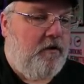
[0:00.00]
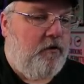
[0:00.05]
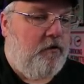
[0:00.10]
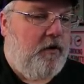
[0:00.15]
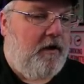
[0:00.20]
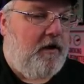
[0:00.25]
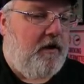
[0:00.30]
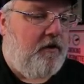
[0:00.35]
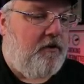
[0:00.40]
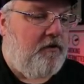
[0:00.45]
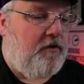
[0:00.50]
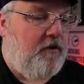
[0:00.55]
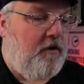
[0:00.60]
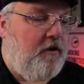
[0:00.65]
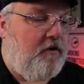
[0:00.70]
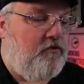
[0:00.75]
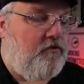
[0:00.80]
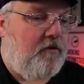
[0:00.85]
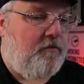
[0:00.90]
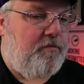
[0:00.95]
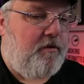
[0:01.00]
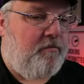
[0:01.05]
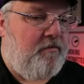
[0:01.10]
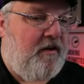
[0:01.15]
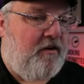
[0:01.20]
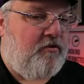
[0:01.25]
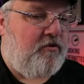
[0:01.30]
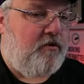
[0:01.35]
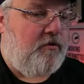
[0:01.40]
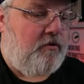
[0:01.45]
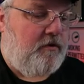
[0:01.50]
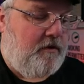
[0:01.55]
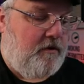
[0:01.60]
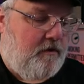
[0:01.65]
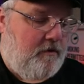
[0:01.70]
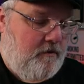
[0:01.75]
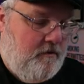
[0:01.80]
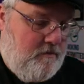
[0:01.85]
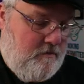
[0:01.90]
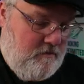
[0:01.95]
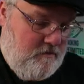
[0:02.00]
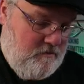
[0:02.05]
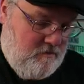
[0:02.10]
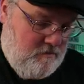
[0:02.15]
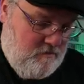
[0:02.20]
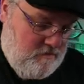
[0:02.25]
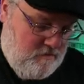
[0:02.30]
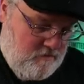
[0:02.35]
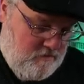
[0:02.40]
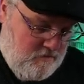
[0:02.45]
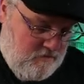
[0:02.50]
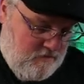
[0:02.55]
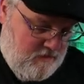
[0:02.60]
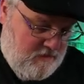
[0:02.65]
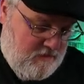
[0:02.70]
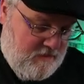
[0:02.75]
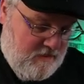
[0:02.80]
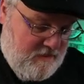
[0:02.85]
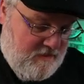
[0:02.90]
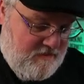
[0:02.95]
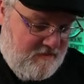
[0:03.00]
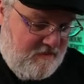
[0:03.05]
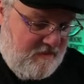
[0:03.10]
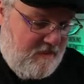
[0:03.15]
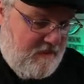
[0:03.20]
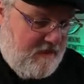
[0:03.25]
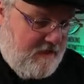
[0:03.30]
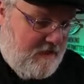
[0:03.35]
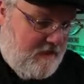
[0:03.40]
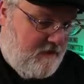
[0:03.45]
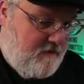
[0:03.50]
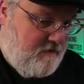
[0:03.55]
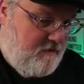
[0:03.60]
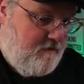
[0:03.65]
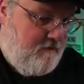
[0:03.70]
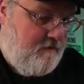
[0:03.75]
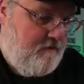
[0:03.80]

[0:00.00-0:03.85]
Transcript: with a triple mesh coil inside